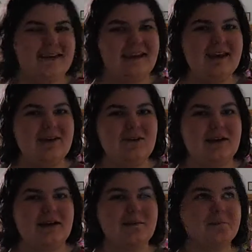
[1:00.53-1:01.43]

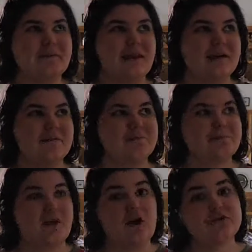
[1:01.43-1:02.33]
Anyway,
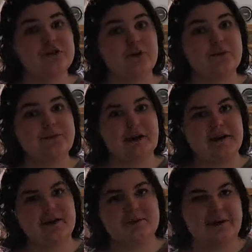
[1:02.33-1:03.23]
also I
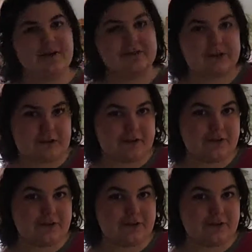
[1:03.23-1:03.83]
heard about Sonic